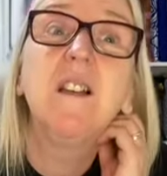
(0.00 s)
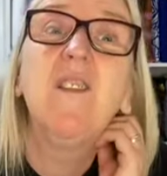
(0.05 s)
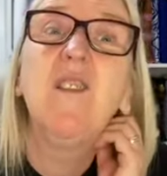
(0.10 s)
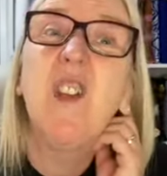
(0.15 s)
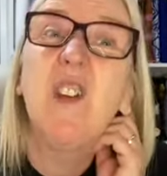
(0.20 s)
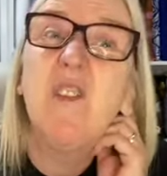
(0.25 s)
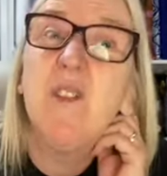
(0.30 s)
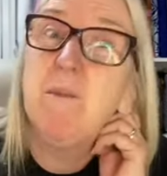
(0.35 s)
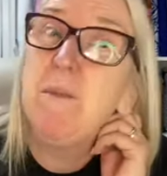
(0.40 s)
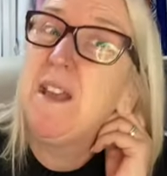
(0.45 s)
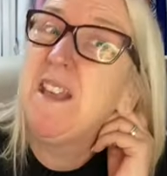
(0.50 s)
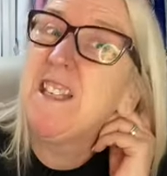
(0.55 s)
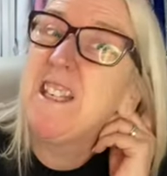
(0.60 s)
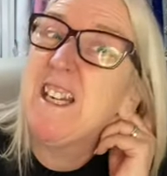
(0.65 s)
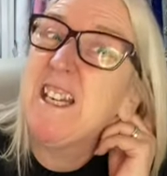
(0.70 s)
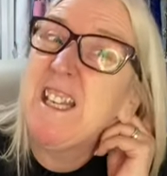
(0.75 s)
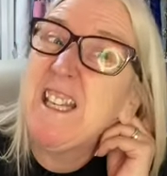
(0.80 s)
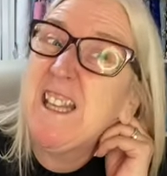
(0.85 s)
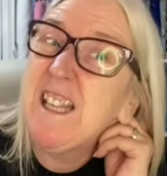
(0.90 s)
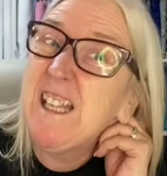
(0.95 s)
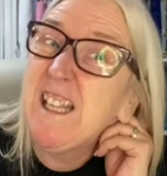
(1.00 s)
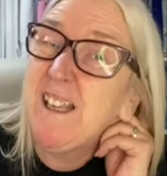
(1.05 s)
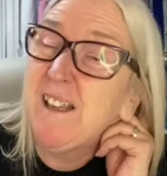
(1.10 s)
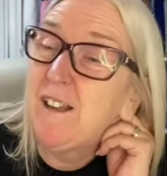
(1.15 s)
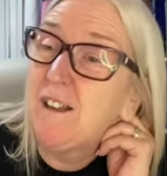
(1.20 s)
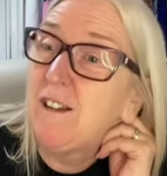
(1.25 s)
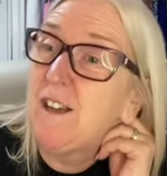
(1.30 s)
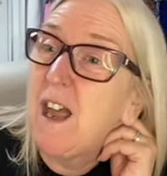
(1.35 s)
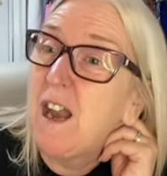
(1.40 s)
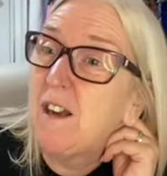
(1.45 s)
You ever made anything
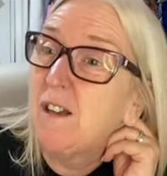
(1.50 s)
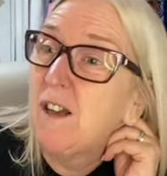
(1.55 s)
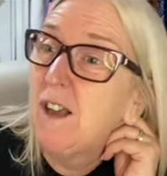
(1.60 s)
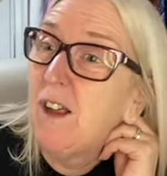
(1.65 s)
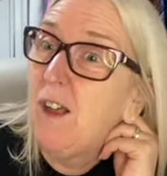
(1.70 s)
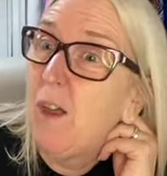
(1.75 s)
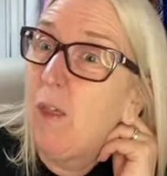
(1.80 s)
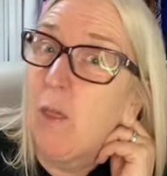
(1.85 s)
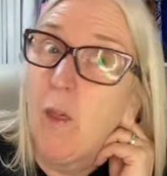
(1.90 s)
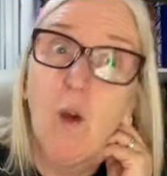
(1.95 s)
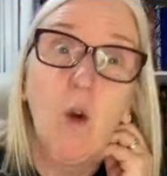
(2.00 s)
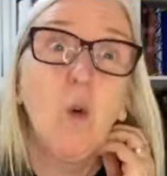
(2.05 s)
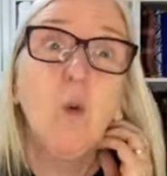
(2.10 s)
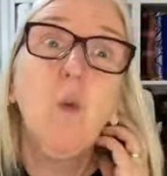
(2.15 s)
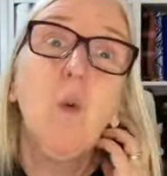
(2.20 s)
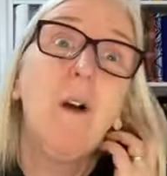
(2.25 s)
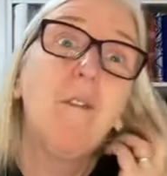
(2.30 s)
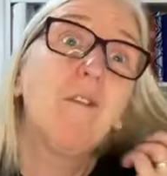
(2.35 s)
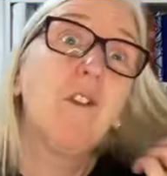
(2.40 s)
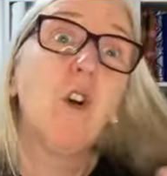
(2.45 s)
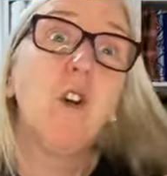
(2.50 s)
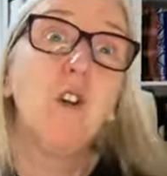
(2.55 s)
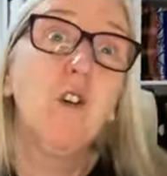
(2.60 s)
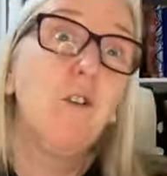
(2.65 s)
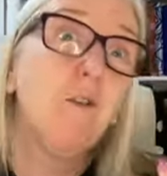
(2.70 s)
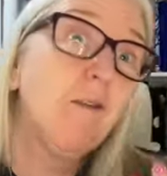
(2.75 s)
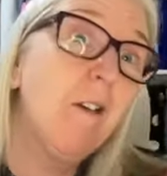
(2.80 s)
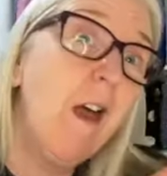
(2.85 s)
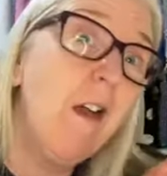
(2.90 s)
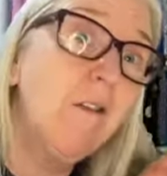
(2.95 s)
and then thought, oh, I've got
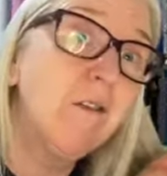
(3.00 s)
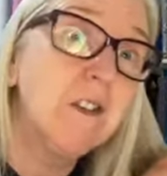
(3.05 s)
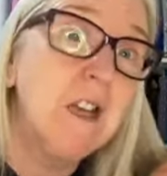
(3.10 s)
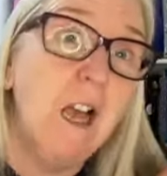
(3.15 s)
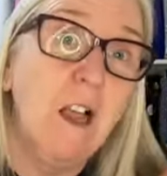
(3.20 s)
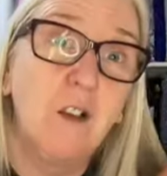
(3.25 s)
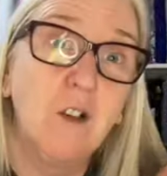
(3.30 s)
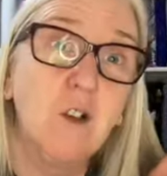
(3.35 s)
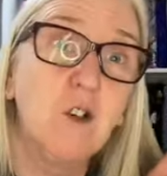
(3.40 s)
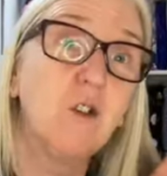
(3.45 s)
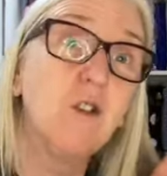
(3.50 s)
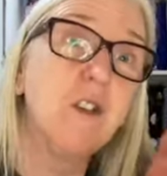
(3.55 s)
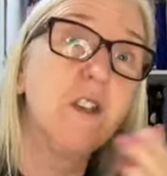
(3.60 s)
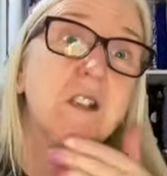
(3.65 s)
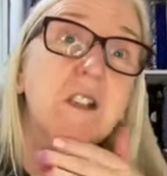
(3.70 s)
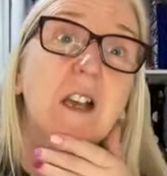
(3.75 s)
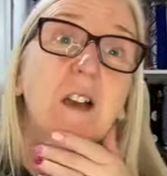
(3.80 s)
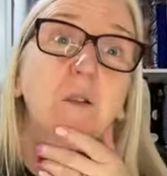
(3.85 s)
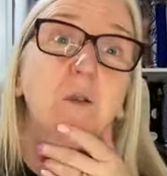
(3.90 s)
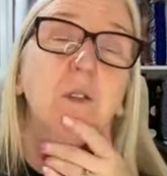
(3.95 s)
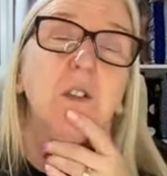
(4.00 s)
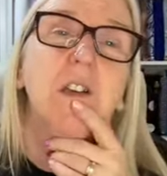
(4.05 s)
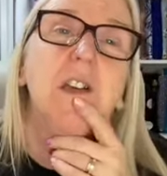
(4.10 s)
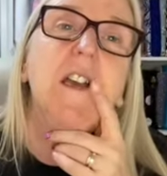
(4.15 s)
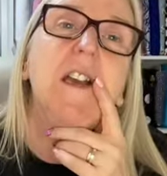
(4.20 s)
enough left, I'll cut this out.